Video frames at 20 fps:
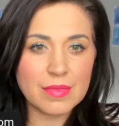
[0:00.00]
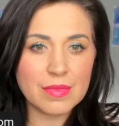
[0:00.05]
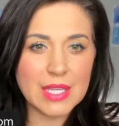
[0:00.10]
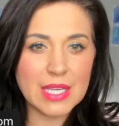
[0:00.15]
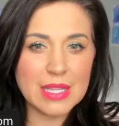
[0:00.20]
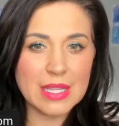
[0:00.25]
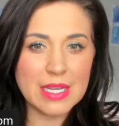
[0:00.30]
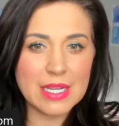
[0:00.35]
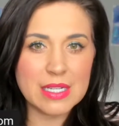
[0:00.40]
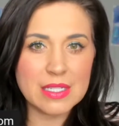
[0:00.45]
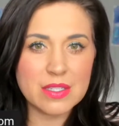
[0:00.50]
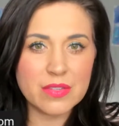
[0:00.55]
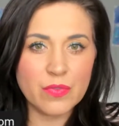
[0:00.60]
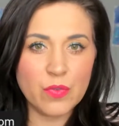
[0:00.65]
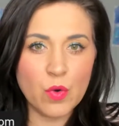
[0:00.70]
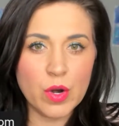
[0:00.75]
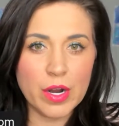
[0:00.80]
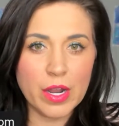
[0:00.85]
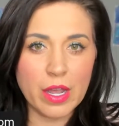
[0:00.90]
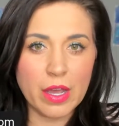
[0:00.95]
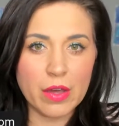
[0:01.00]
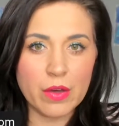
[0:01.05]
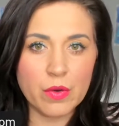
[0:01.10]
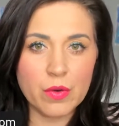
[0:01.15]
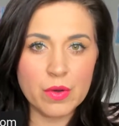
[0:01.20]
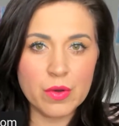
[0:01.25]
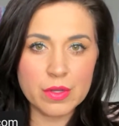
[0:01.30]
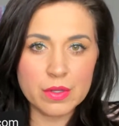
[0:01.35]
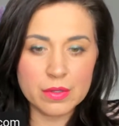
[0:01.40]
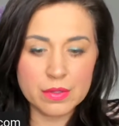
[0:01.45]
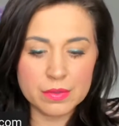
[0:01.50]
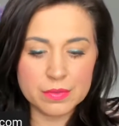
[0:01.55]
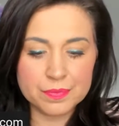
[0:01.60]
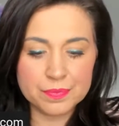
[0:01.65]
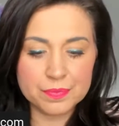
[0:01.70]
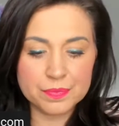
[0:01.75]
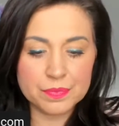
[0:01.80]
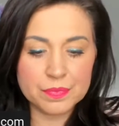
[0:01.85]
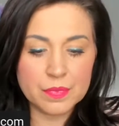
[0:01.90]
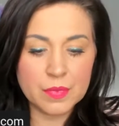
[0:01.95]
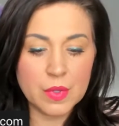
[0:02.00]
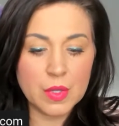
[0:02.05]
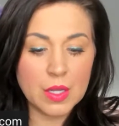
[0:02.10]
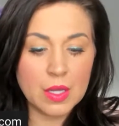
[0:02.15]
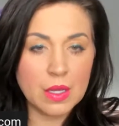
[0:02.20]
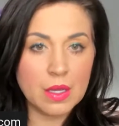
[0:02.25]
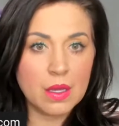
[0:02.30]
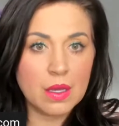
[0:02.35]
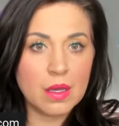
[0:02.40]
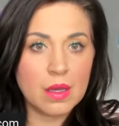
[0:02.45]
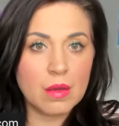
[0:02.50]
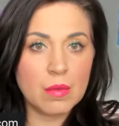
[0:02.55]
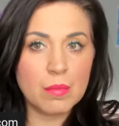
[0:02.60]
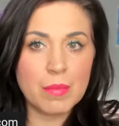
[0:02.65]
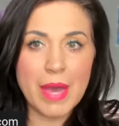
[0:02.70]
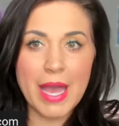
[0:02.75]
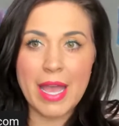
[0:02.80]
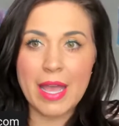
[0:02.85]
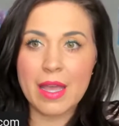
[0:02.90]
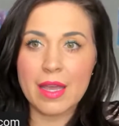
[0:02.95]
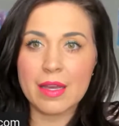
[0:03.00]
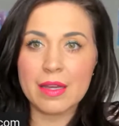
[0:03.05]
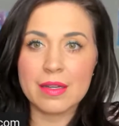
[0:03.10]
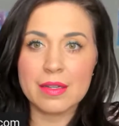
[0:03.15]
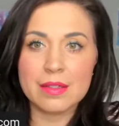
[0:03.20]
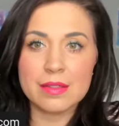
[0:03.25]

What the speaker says: these for you, my